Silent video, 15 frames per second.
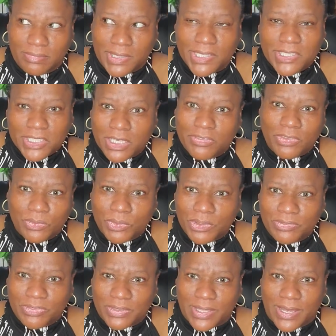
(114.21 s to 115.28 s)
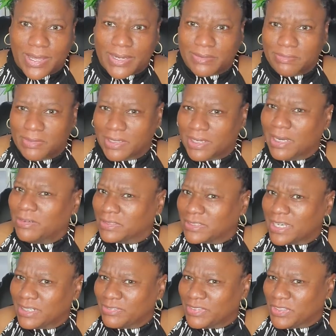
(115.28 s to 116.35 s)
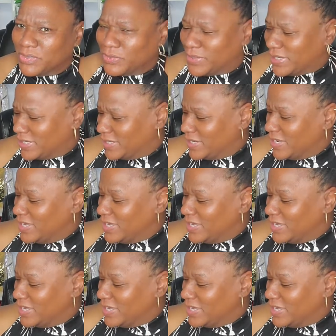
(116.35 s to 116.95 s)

I took off from work for that. I was kind of annoyed.